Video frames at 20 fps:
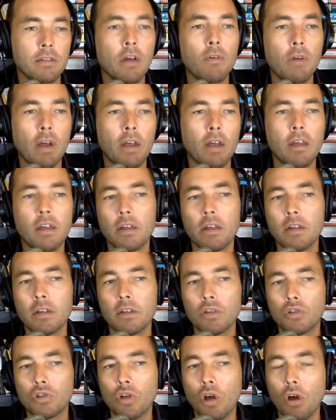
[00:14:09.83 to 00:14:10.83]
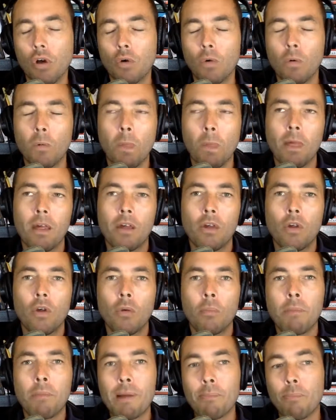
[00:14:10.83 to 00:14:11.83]
Okay. So
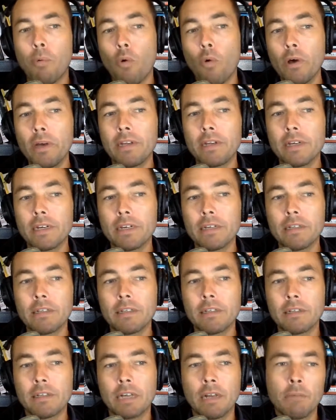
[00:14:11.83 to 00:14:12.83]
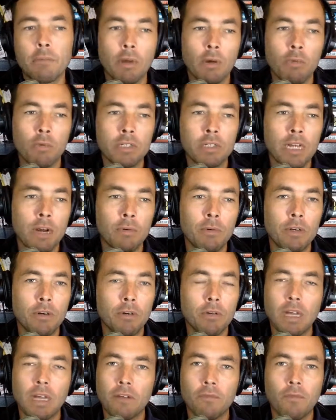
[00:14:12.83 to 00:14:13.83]
my point is, and was that when you
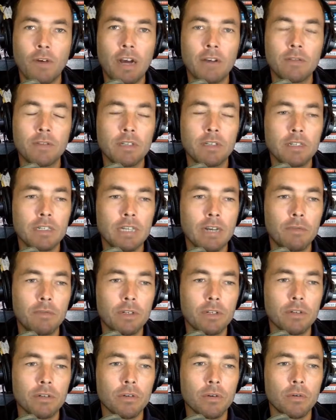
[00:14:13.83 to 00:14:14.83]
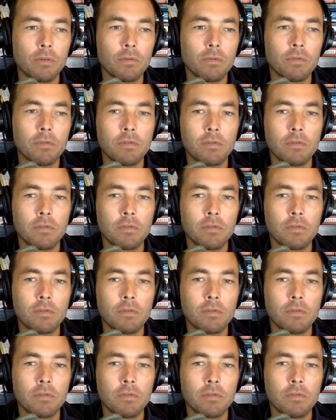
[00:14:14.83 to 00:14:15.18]
were like 5, 6, 7 years old?